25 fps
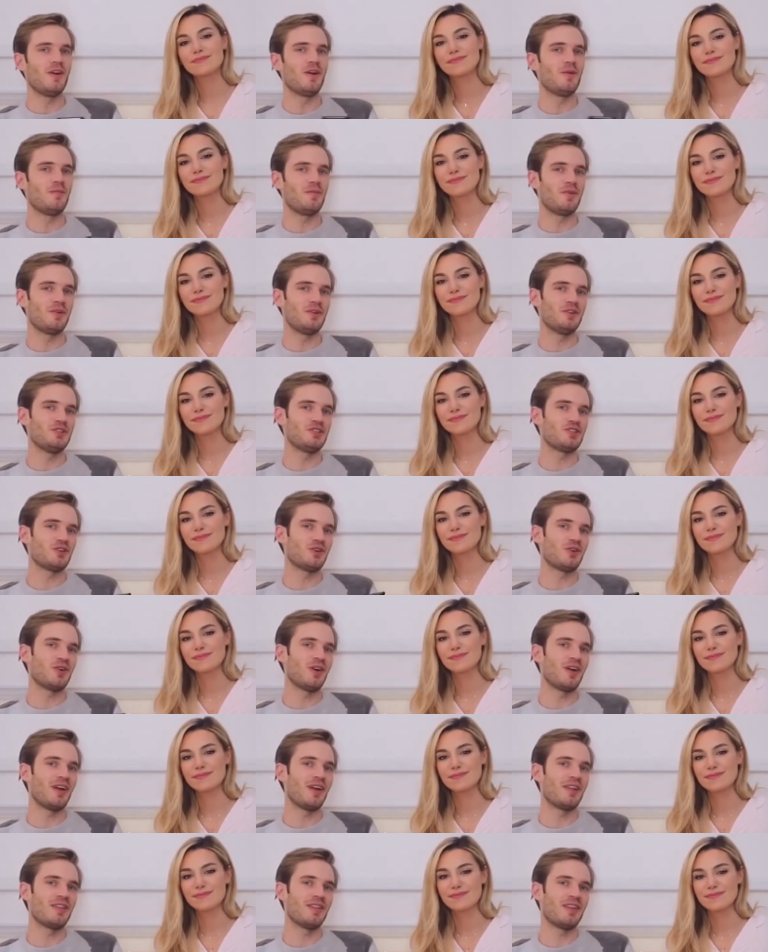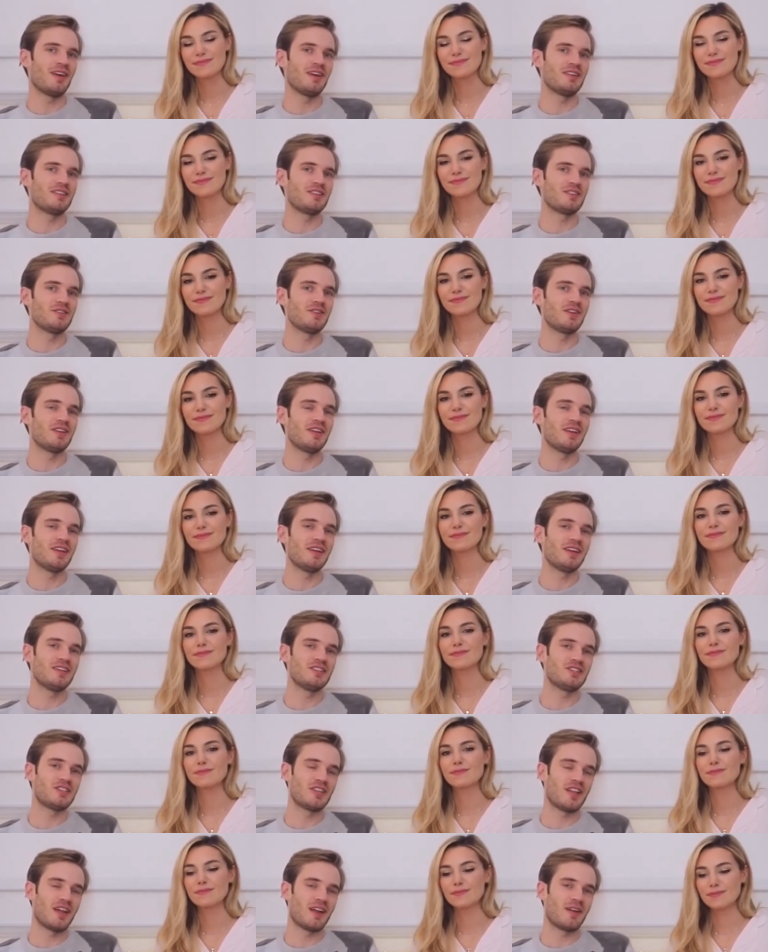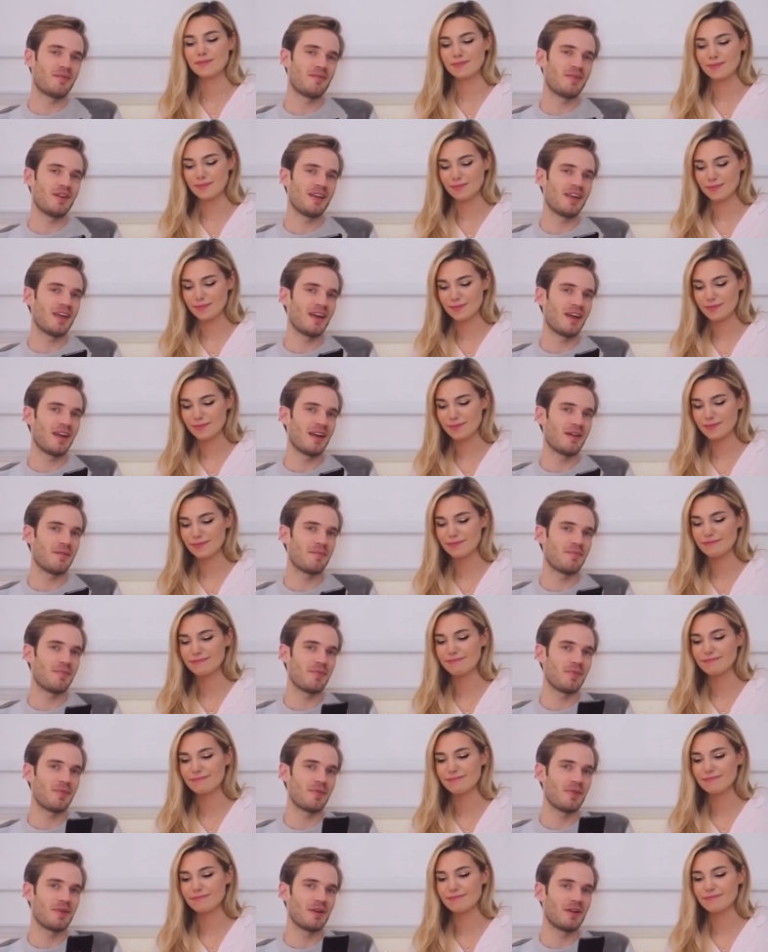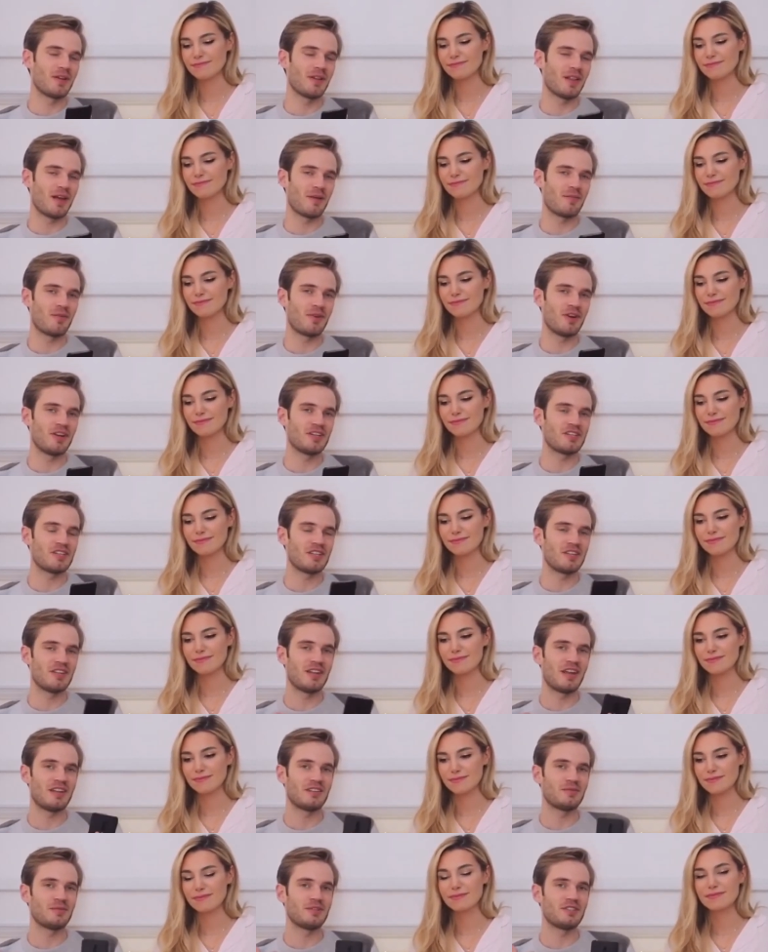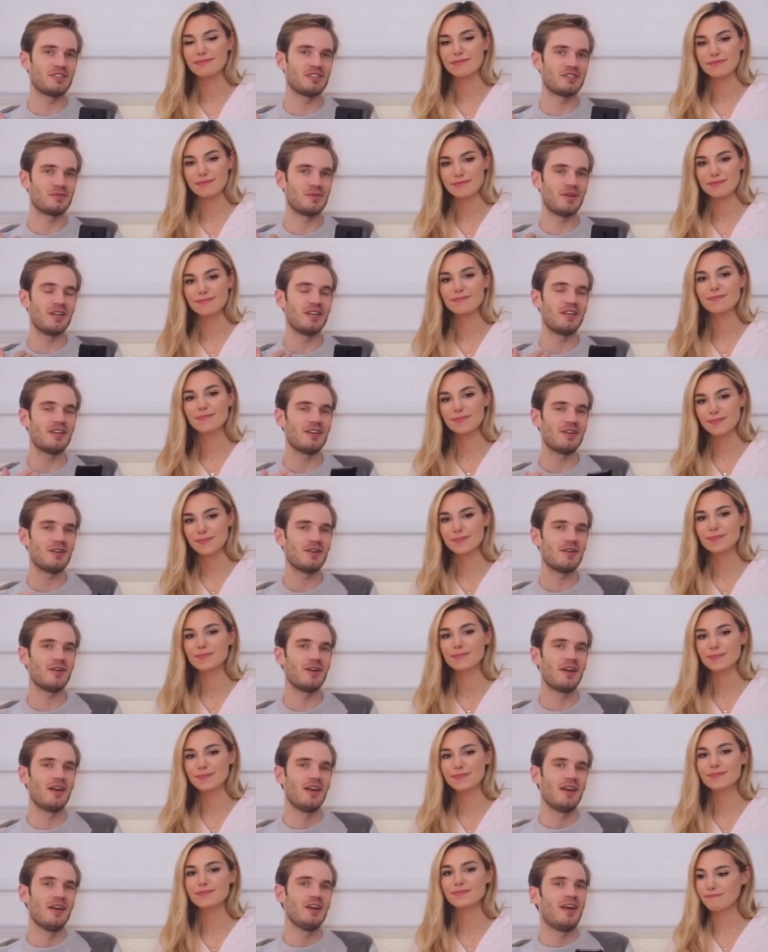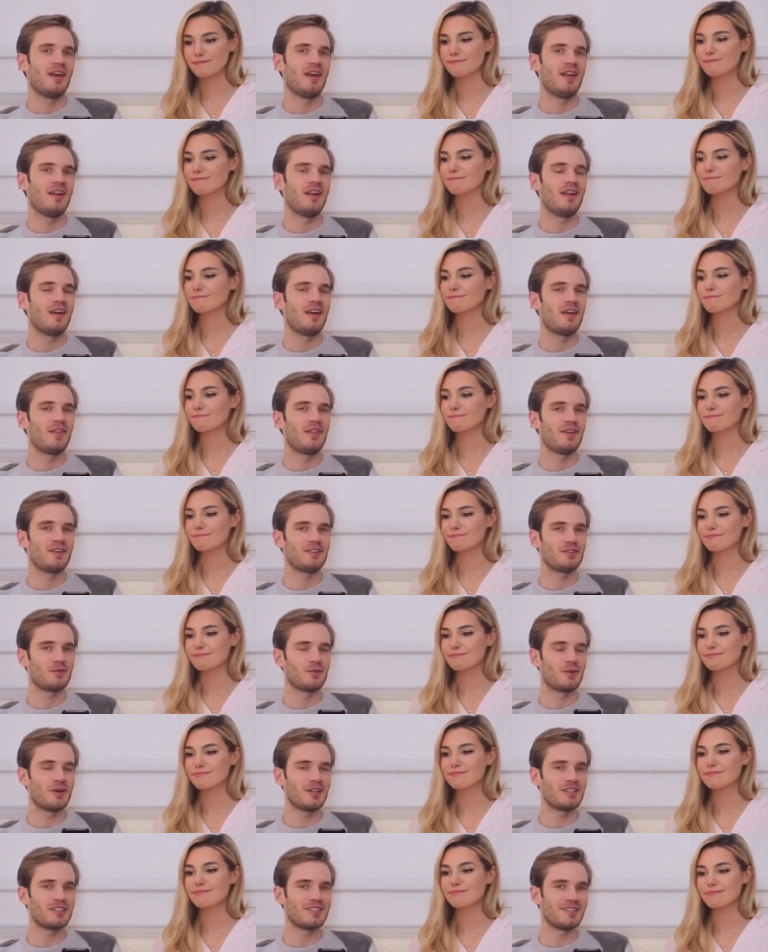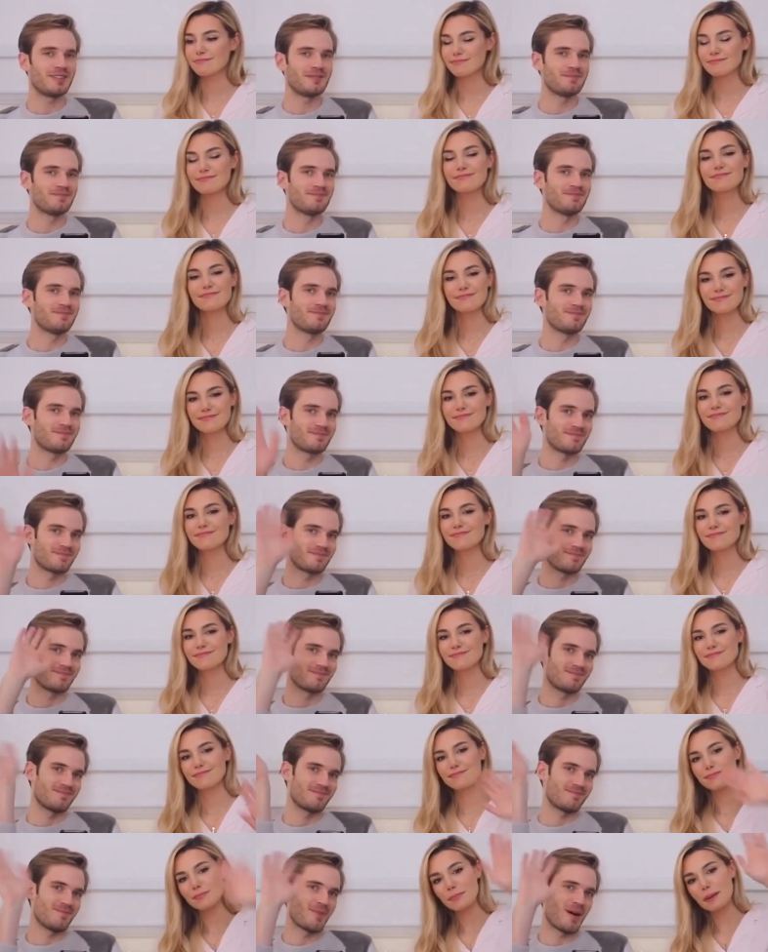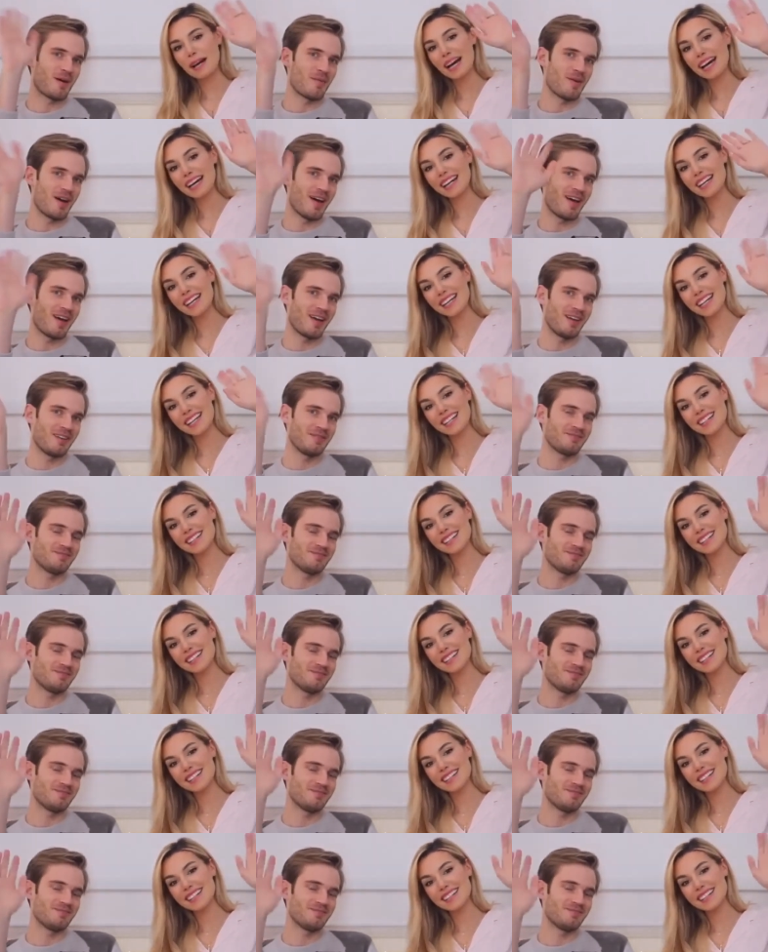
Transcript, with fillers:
Speaker 1: hope you enjoy the Tsuki Gelato Pique collaboration as much as we do, and uh, thanks for watching. Bye-bye.